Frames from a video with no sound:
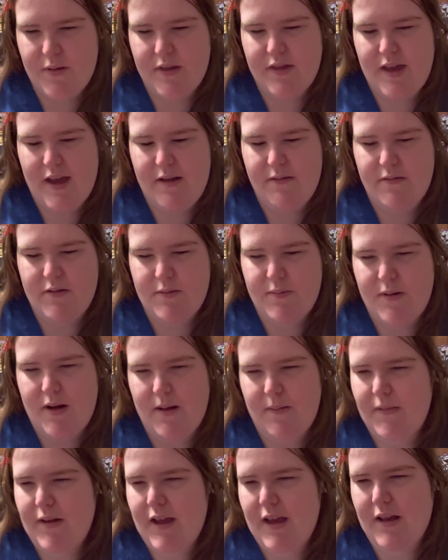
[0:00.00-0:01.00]
they would
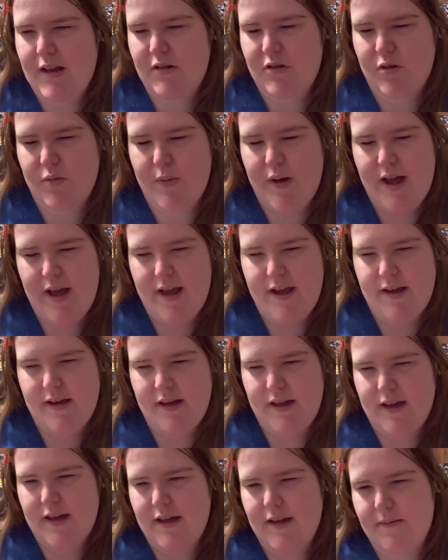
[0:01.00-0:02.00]
probably handle buying
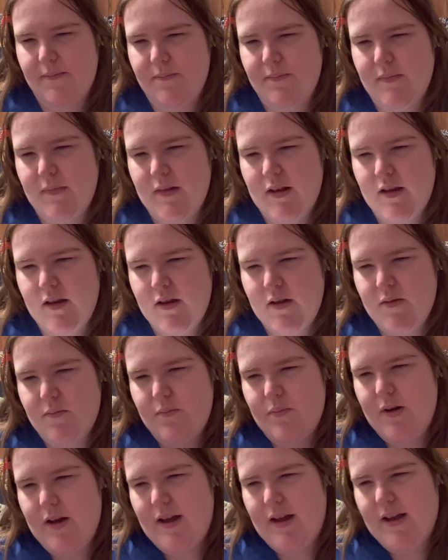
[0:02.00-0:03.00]
it.
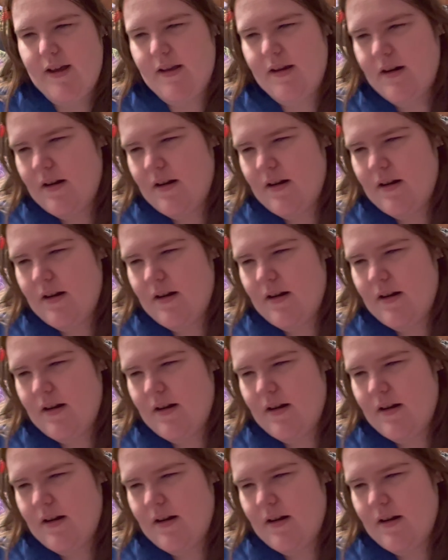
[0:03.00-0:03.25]
But